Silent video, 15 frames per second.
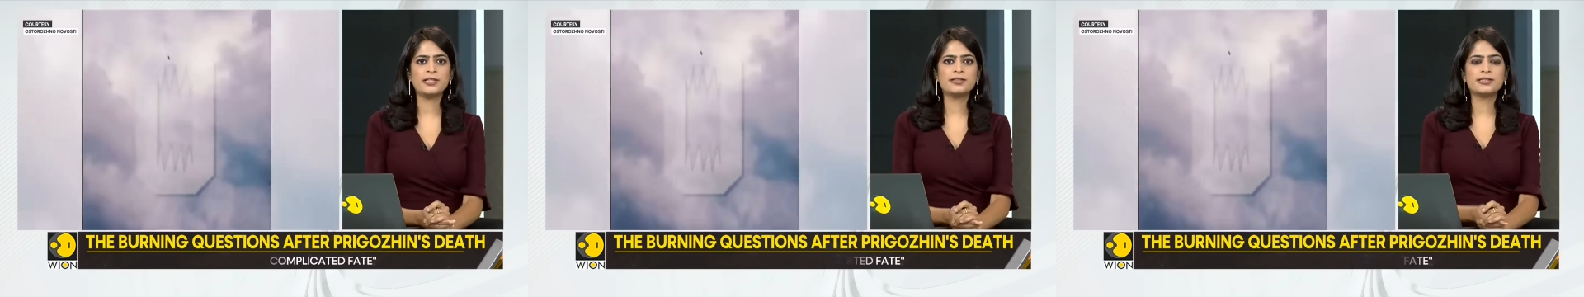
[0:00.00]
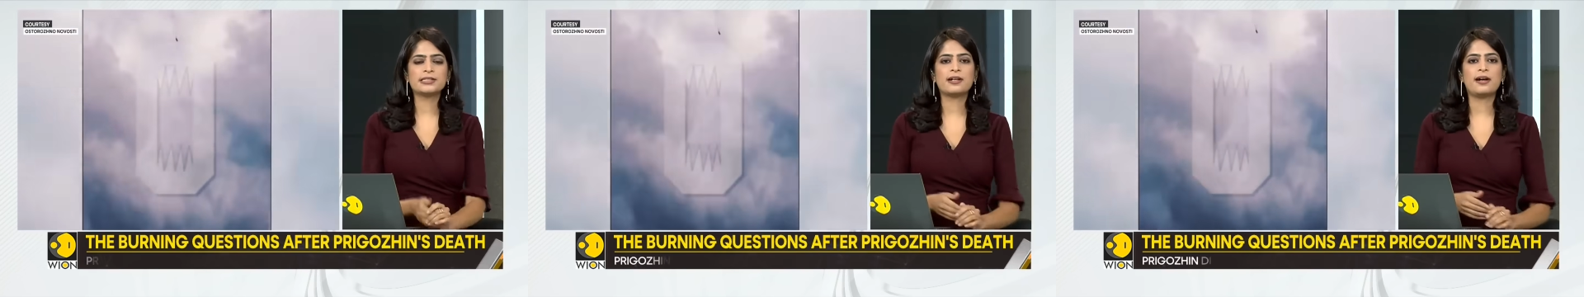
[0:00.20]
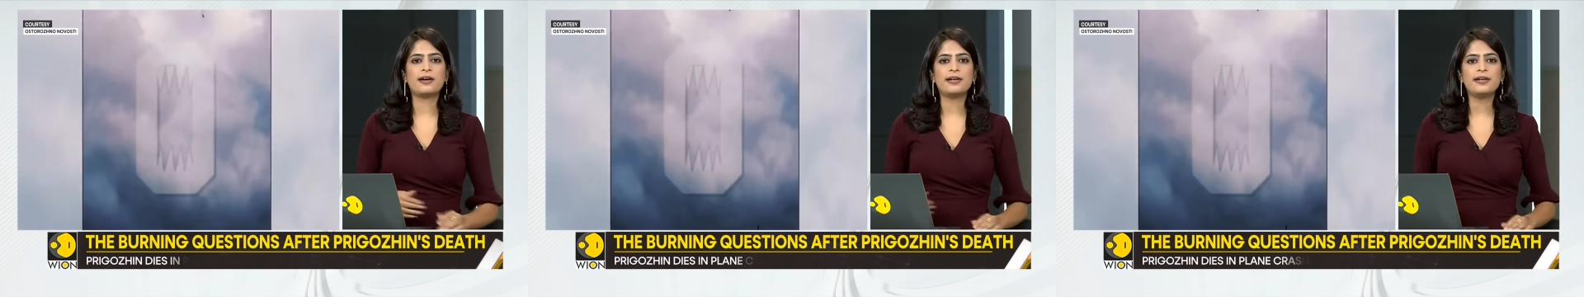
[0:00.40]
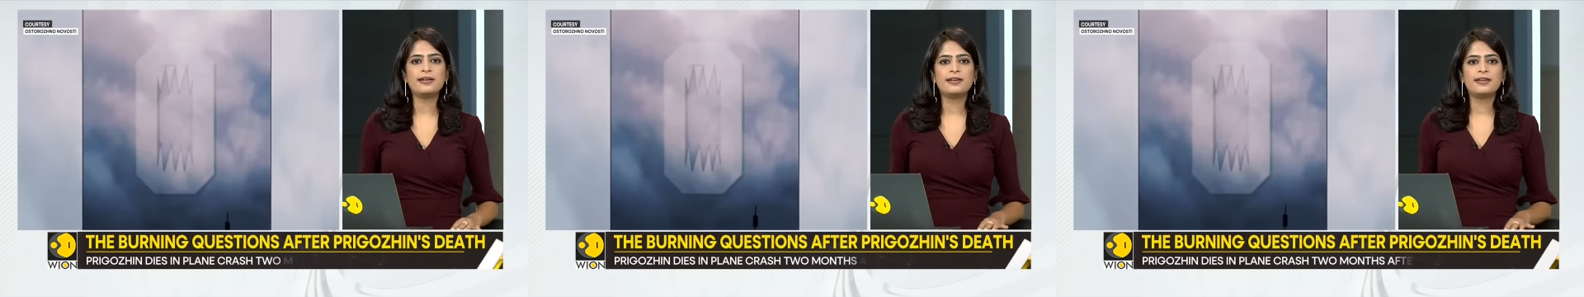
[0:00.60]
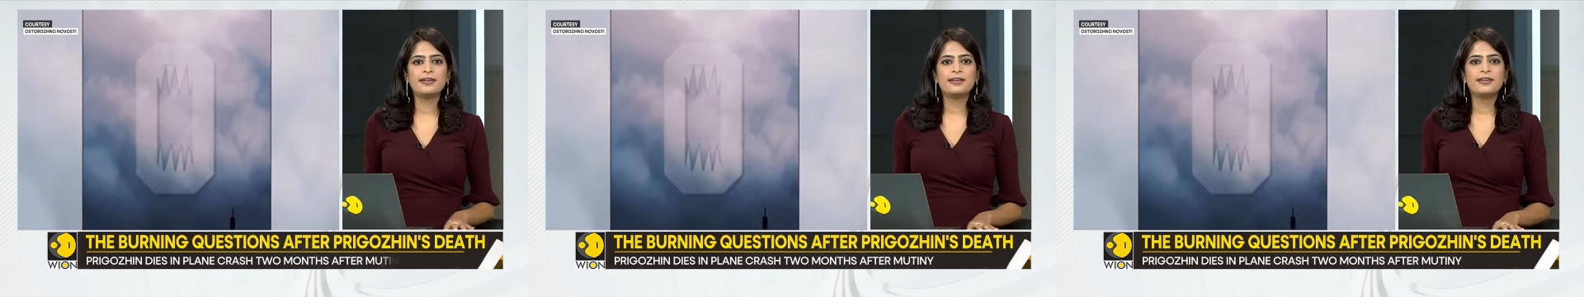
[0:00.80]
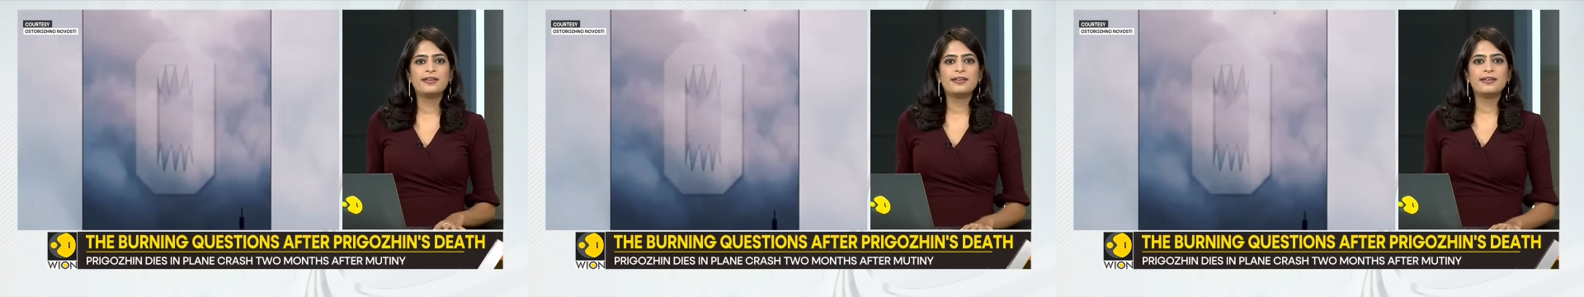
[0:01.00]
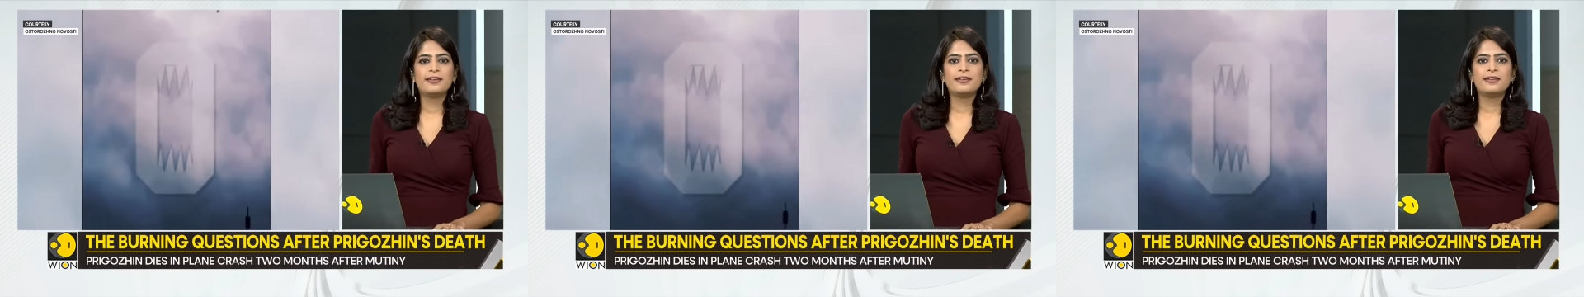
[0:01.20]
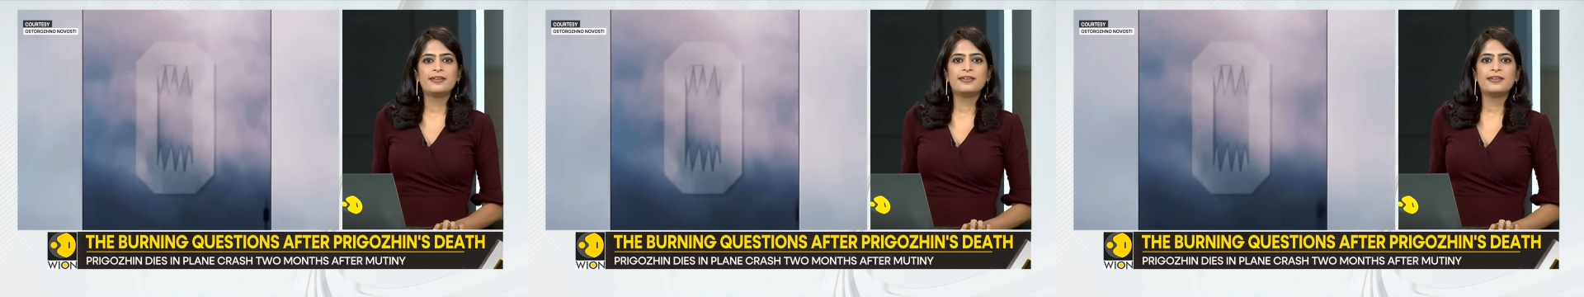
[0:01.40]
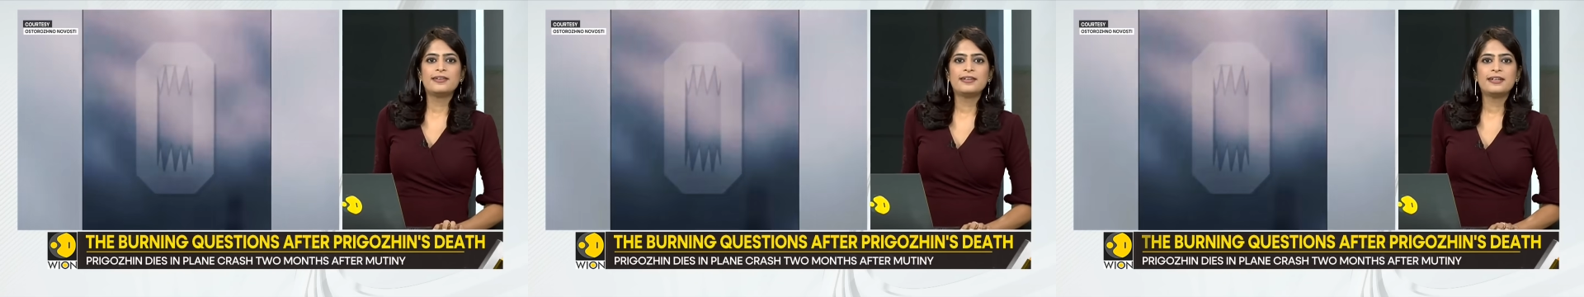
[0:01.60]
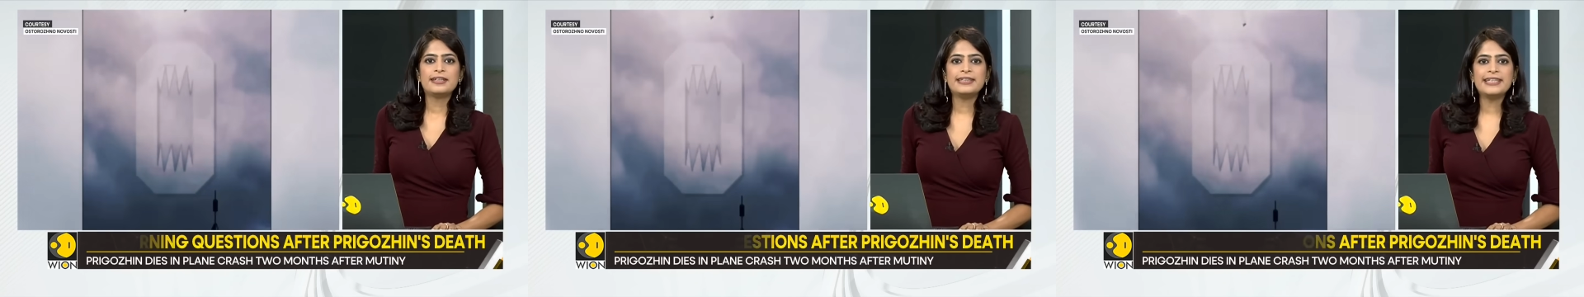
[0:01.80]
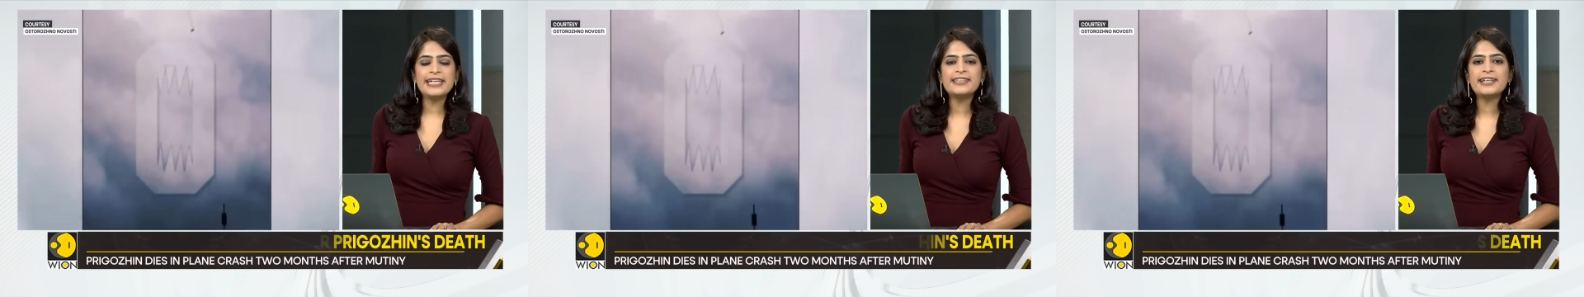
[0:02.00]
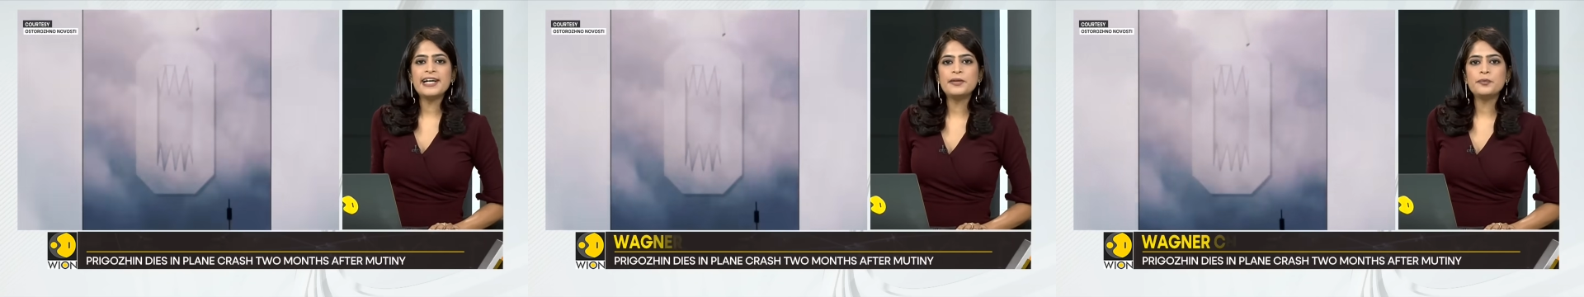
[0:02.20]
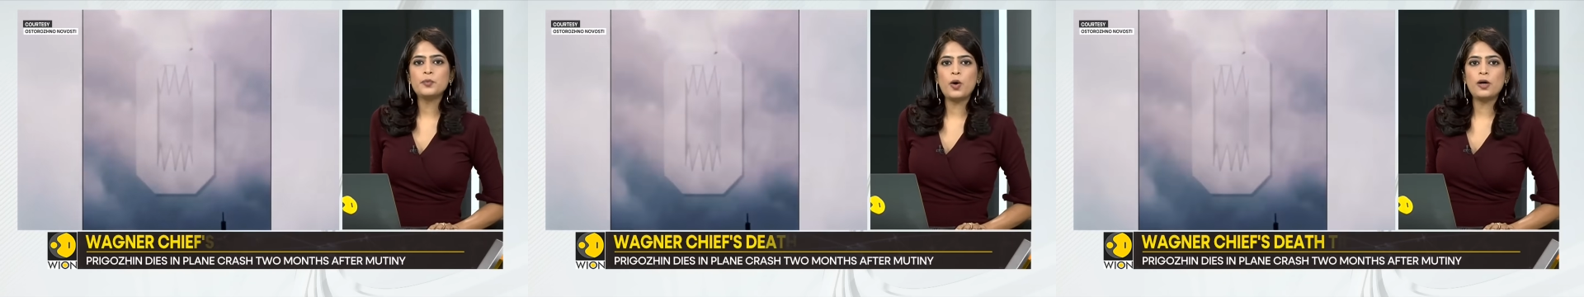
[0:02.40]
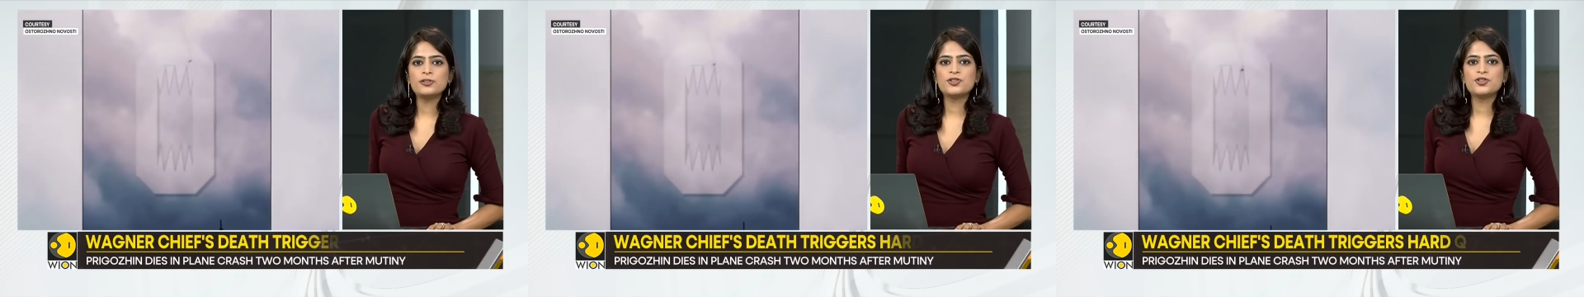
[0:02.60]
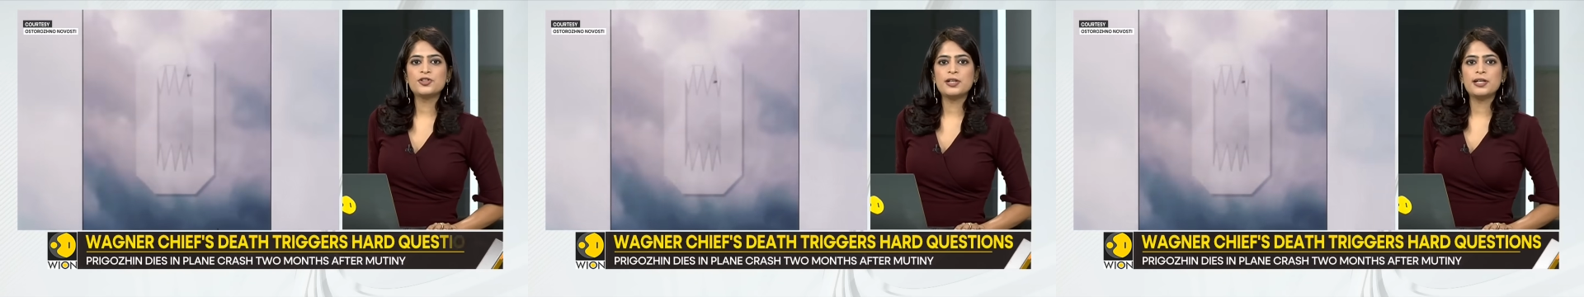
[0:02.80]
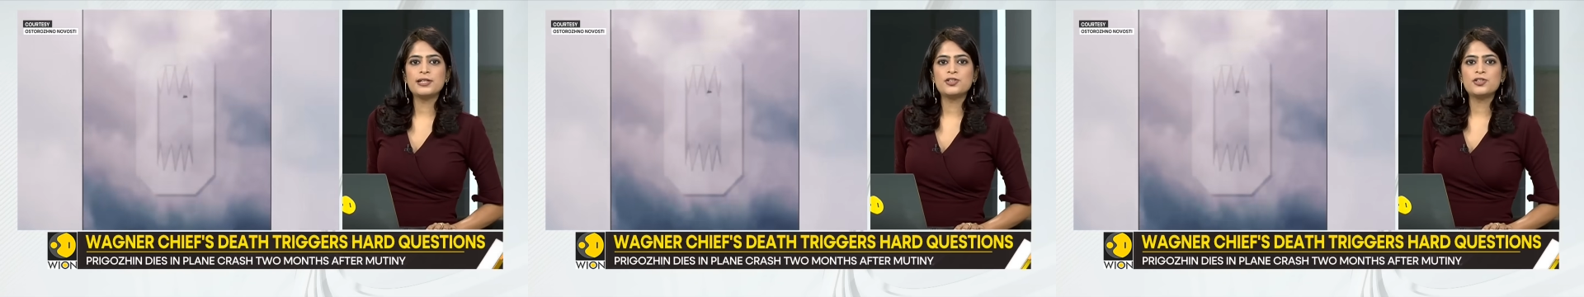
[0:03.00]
in the sky. They then watched